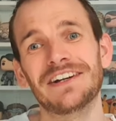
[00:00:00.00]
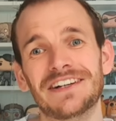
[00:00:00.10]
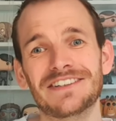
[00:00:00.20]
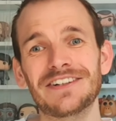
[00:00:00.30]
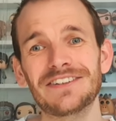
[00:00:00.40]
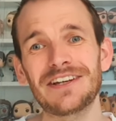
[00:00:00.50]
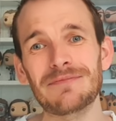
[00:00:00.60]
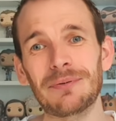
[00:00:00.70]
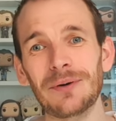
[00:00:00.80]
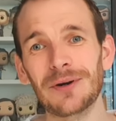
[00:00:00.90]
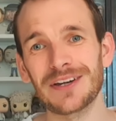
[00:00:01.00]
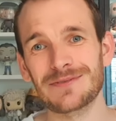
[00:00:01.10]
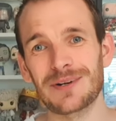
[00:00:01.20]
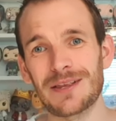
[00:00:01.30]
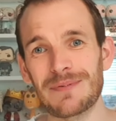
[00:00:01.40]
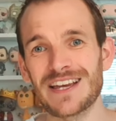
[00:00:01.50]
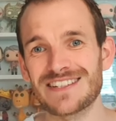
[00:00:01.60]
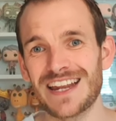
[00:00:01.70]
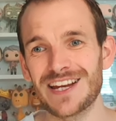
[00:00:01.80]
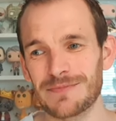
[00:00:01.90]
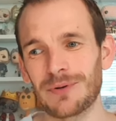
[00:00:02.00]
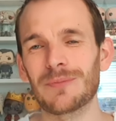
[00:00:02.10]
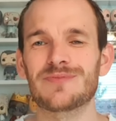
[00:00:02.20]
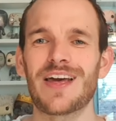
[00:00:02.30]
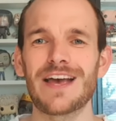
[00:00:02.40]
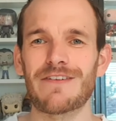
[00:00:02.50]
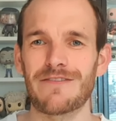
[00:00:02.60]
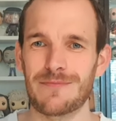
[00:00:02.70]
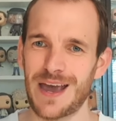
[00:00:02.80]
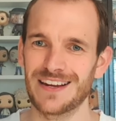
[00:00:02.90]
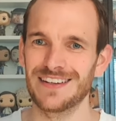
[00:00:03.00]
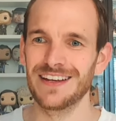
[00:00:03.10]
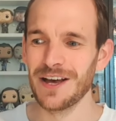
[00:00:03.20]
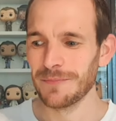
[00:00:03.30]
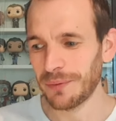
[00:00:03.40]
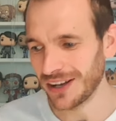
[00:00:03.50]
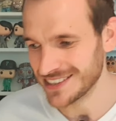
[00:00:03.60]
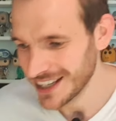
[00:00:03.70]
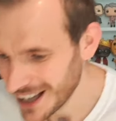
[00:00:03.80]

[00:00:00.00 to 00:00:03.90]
because I don't think Porg is one of the best ten inch pops they have ever made. But